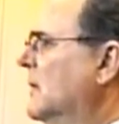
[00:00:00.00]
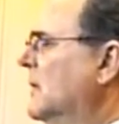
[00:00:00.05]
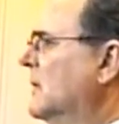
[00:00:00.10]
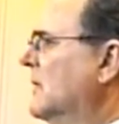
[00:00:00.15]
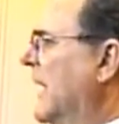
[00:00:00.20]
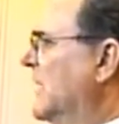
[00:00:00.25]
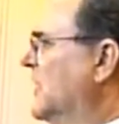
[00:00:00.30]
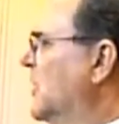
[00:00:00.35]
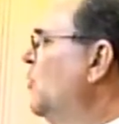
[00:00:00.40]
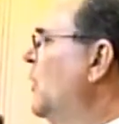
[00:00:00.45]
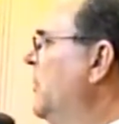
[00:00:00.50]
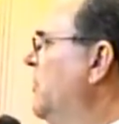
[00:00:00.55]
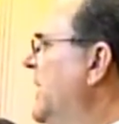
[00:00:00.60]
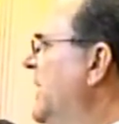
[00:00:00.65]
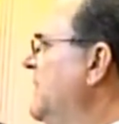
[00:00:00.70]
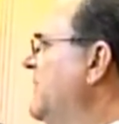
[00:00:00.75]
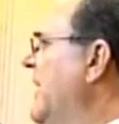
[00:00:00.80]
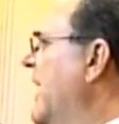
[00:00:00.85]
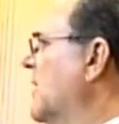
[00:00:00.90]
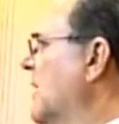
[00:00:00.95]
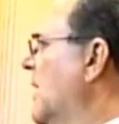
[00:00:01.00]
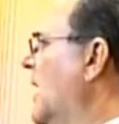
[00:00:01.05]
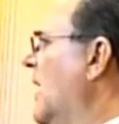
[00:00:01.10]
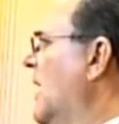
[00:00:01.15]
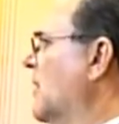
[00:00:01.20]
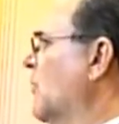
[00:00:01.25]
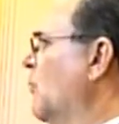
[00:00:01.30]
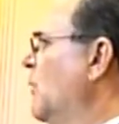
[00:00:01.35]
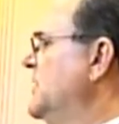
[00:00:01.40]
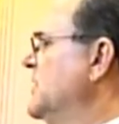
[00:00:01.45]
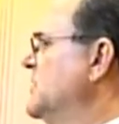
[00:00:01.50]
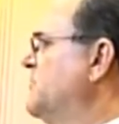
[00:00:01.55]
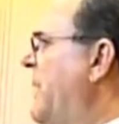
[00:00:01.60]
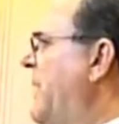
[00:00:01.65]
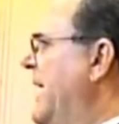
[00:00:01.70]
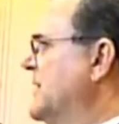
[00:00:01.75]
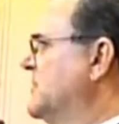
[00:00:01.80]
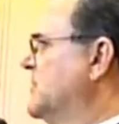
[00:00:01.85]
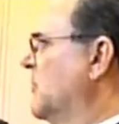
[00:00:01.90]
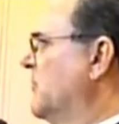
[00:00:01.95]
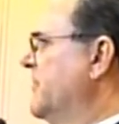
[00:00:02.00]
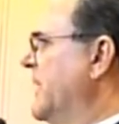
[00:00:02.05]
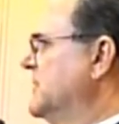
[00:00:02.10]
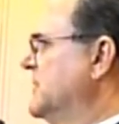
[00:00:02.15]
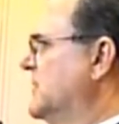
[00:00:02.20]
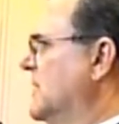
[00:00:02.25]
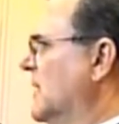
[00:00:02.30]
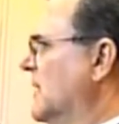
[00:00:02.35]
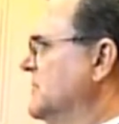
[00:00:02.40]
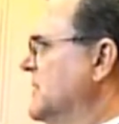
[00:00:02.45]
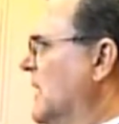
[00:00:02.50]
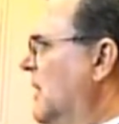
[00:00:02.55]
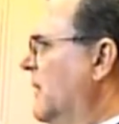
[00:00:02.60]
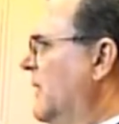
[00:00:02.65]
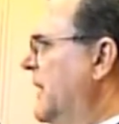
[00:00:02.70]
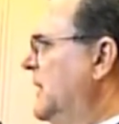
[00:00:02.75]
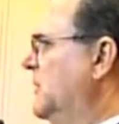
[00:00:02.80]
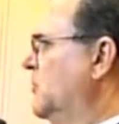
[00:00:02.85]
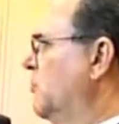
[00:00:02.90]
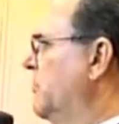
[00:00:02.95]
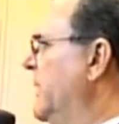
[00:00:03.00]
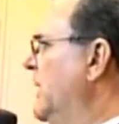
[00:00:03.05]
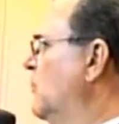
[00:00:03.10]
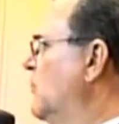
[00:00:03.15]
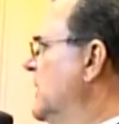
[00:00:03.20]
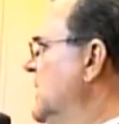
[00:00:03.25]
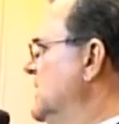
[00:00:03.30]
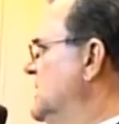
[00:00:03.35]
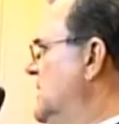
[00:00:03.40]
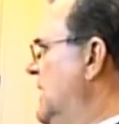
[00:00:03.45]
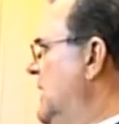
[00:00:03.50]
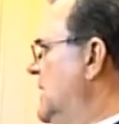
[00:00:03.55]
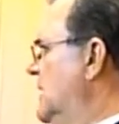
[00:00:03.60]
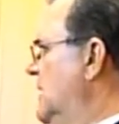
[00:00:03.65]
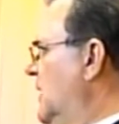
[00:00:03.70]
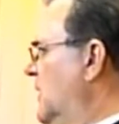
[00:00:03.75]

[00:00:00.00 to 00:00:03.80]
Now, do we believe that or not? Or we just pass over that stuff and say, Oh, they don't mean what he said.